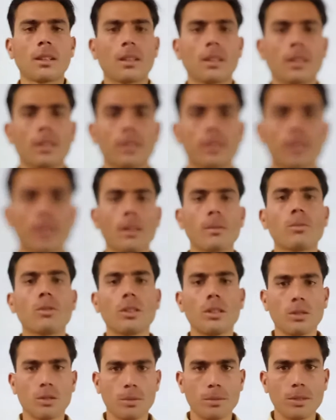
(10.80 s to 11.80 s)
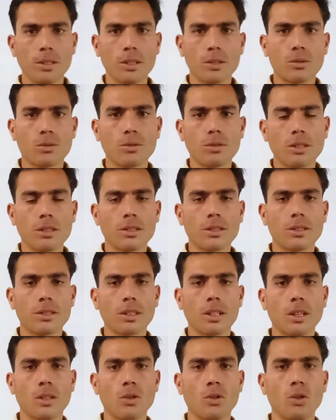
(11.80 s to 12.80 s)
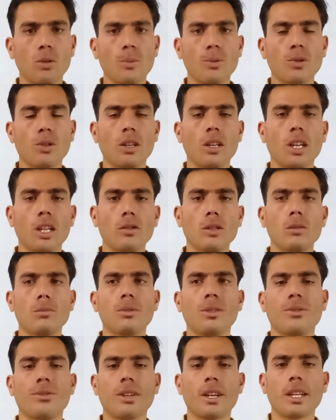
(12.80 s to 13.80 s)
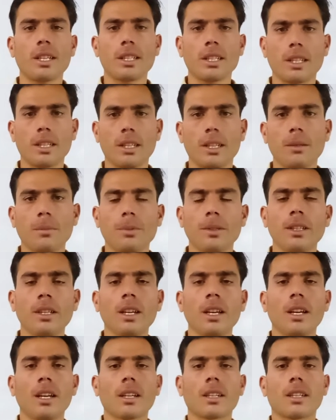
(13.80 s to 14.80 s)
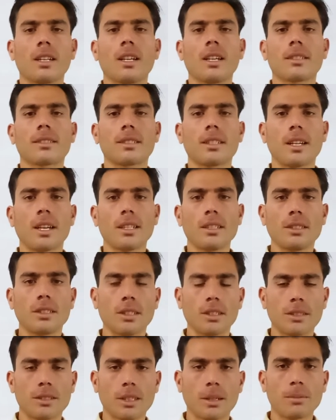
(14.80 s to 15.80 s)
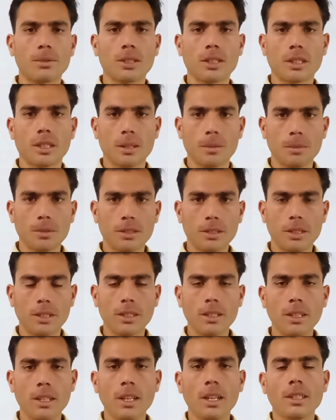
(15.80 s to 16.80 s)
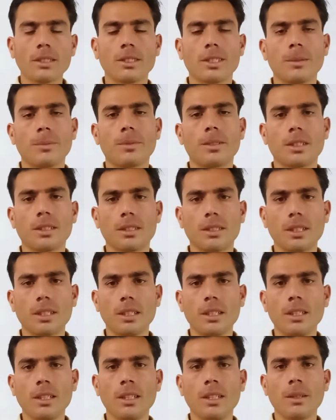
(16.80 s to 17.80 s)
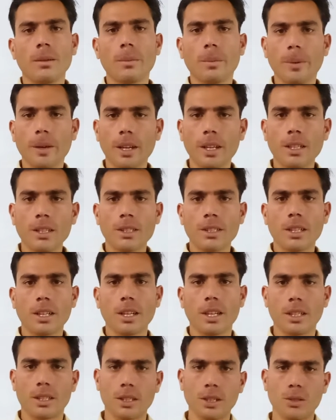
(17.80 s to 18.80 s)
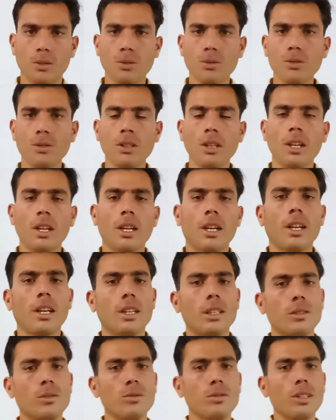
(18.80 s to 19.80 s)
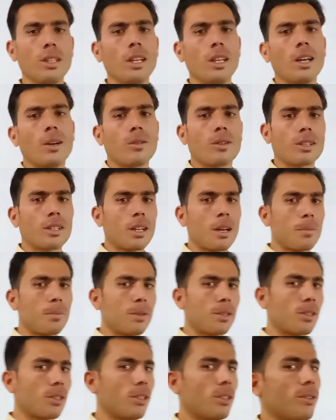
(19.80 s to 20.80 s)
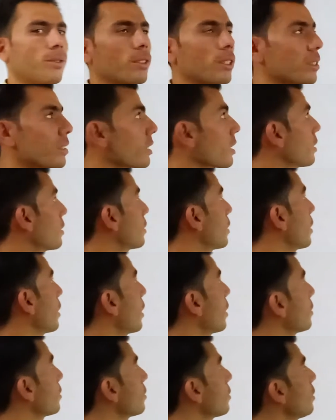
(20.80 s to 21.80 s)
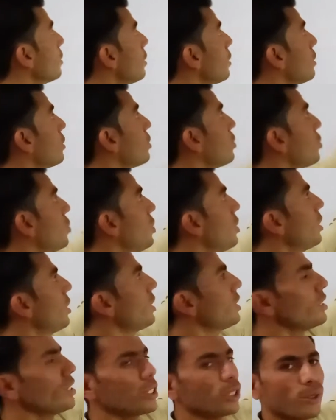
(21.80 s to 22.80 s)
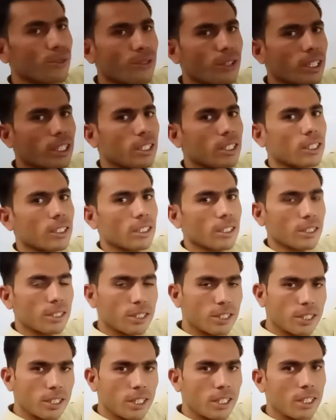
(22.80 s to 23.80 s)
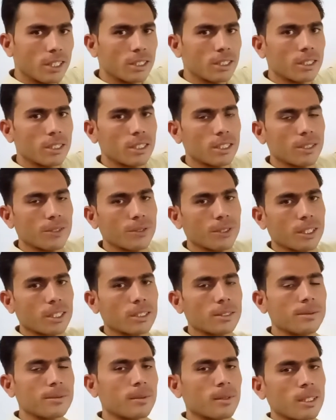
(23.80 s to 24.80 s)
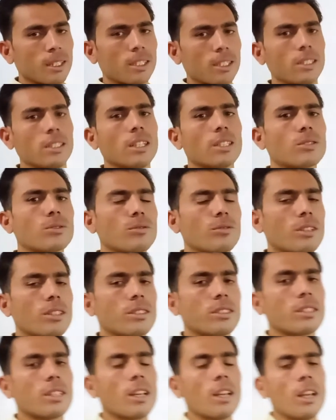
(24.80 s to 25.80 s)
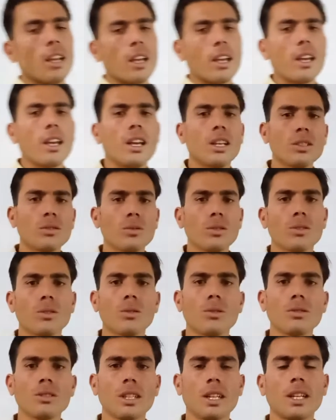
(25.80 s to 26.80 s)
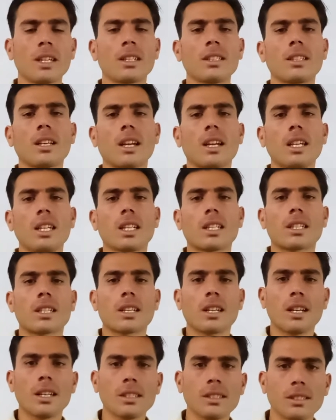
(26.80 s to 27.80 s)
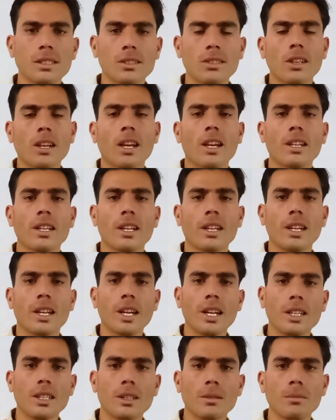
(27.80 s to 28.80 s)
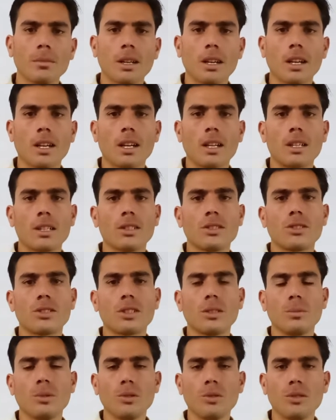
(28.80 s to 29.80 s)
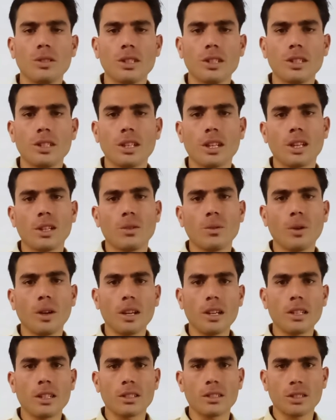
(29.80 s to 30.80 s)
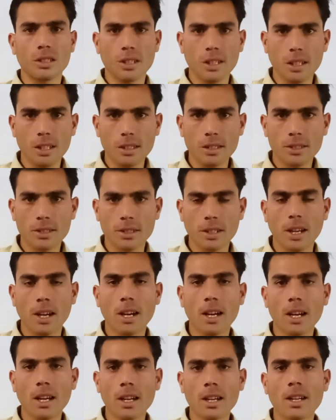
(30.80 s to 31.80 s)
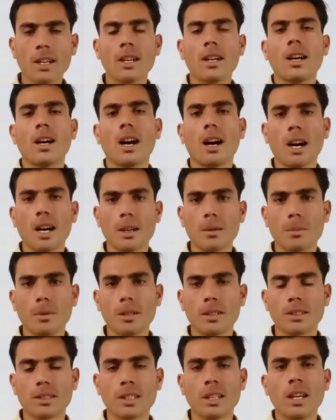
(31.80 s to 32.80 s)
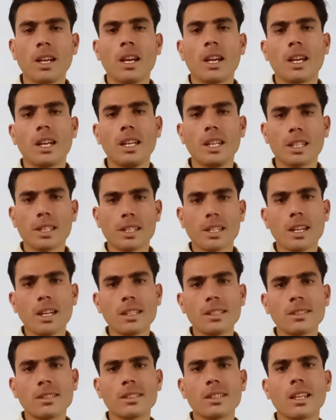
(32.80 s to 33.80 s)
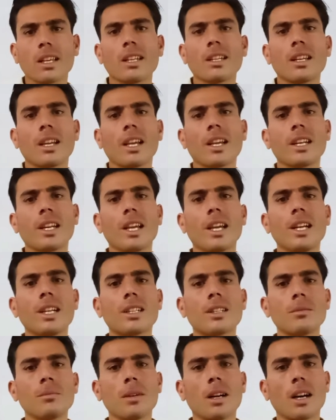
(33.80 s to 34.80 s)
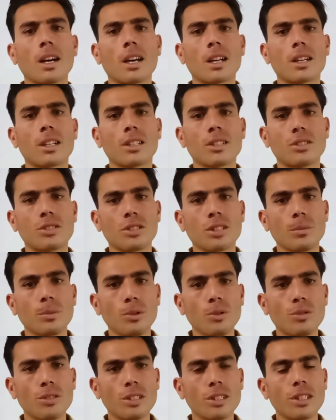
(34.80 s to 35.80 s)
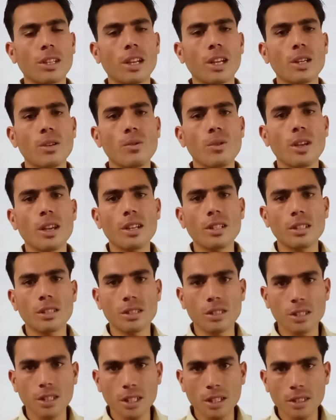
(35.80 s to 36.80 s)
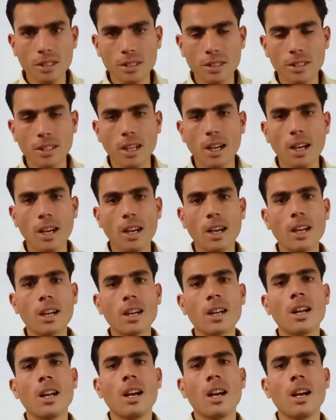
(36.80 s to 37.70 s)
Assalamu alaikum dear students. I hope you all will be fine and happy. Class 9 subject chemistry chapter 3 page 82, and today our topic of discussion is a shielding effect. Shielding effect. Dear students, as we know that the electrons in an atom are distributed in various shells or orbits. Electrons in an atom are distributed in various shells or